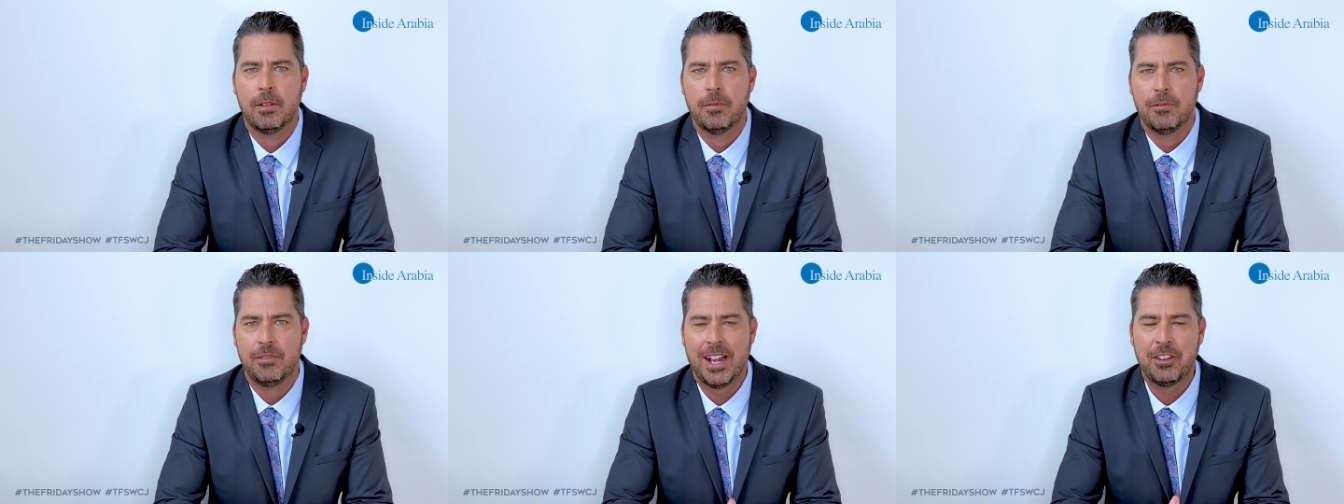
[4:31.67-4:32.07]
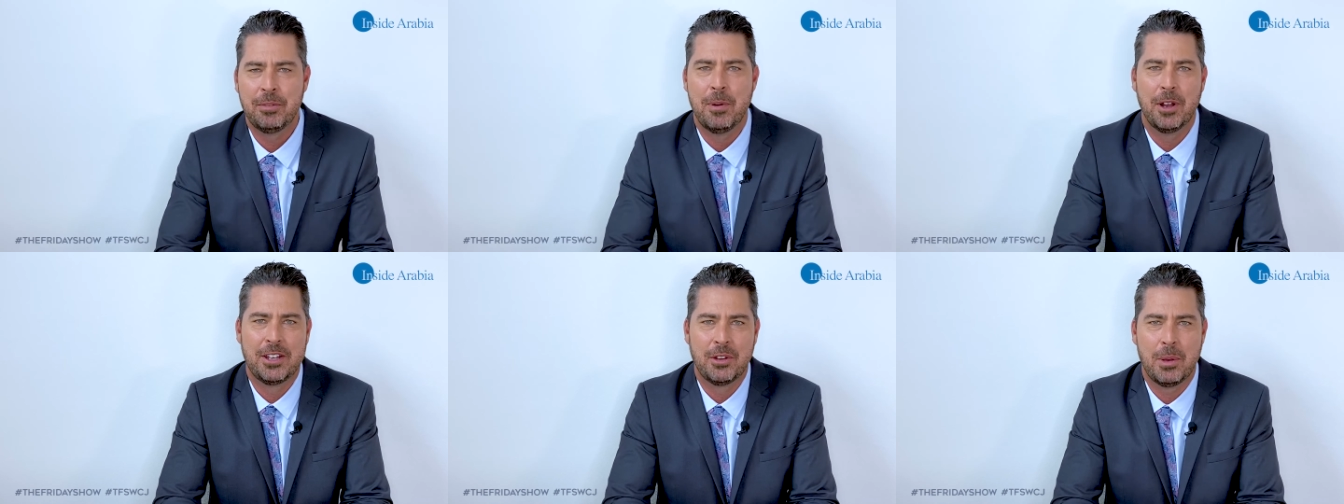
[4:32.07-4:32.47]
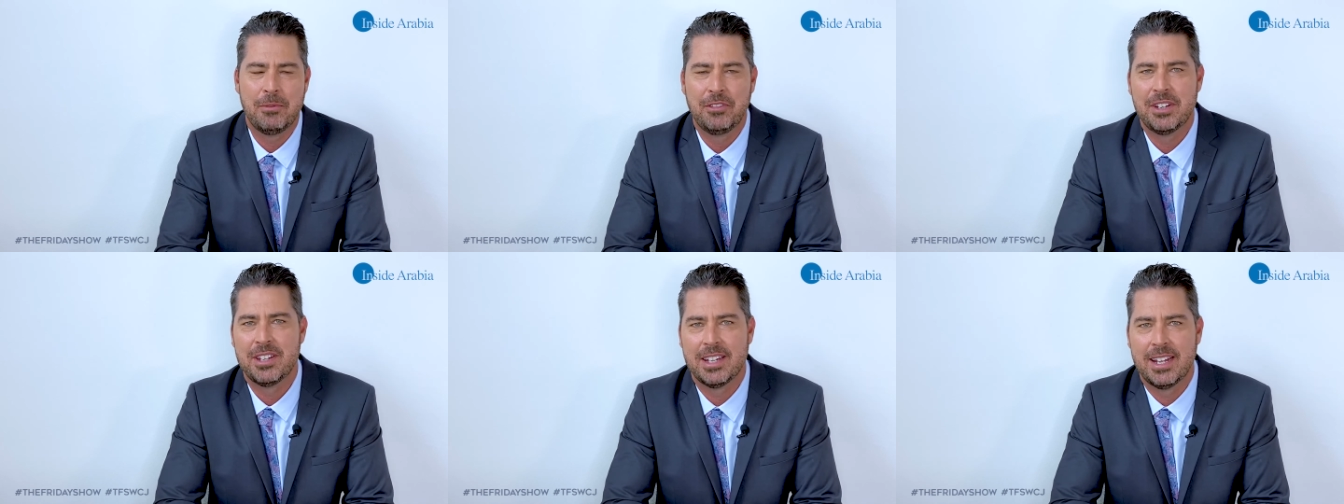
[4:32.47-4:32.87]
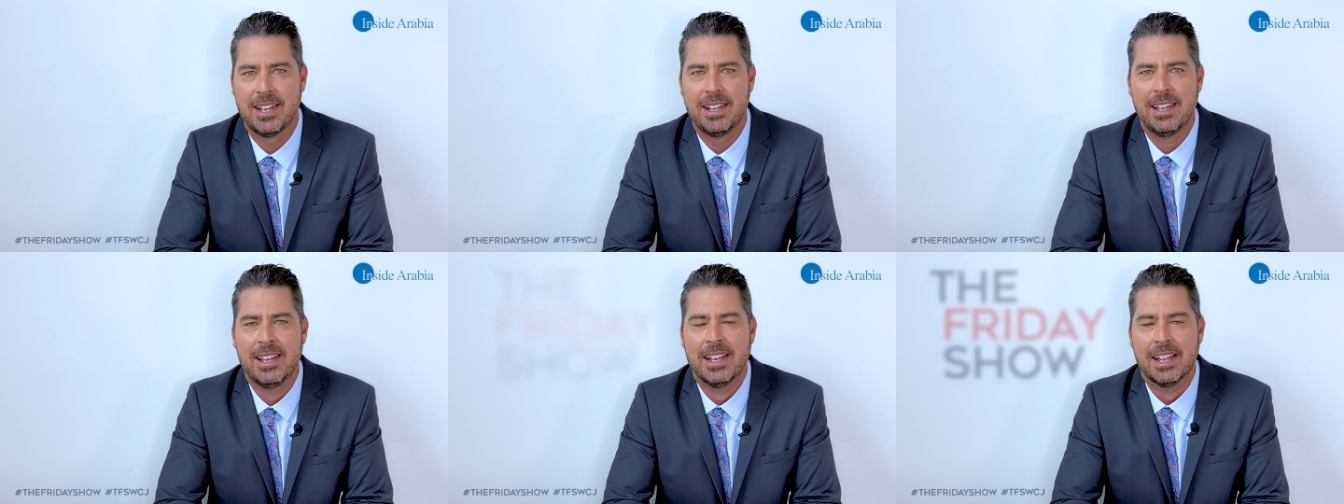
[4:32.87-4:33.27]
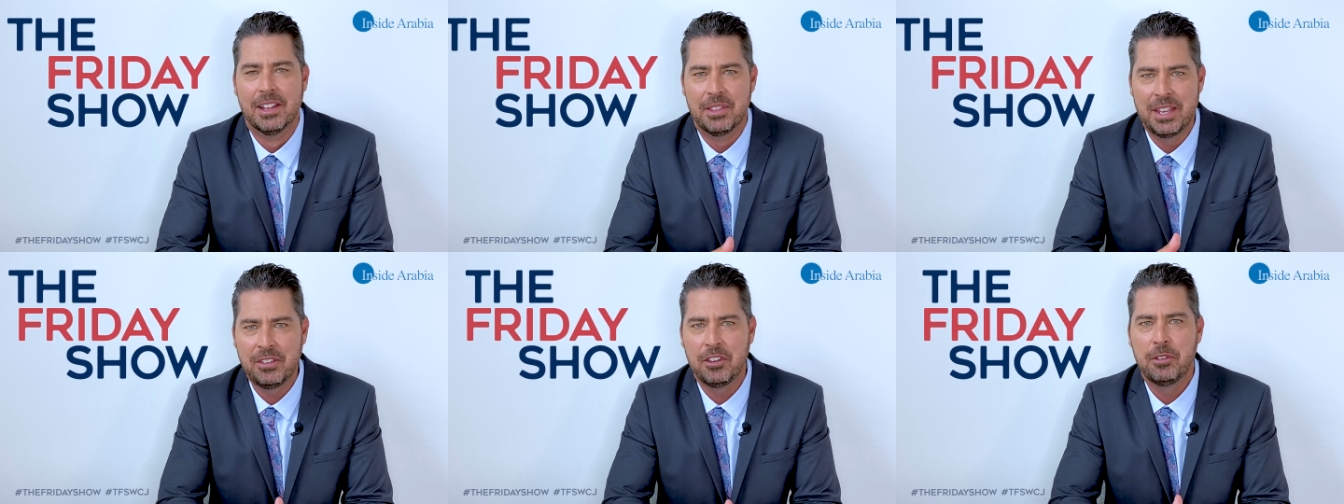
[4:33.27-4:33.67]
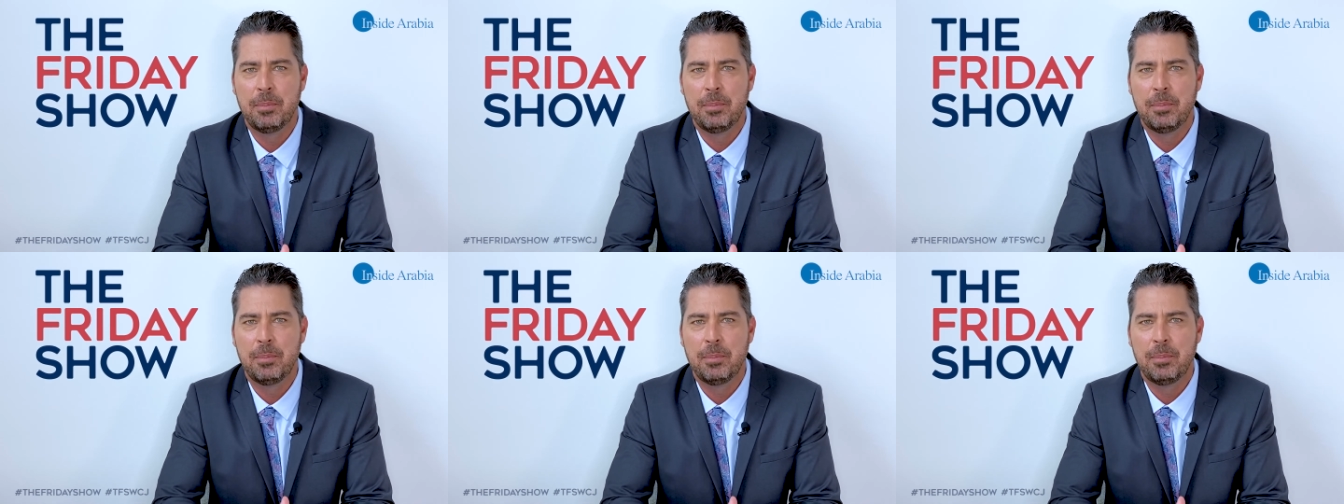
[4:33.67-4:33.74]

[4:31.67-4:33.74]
That's my time for today. This has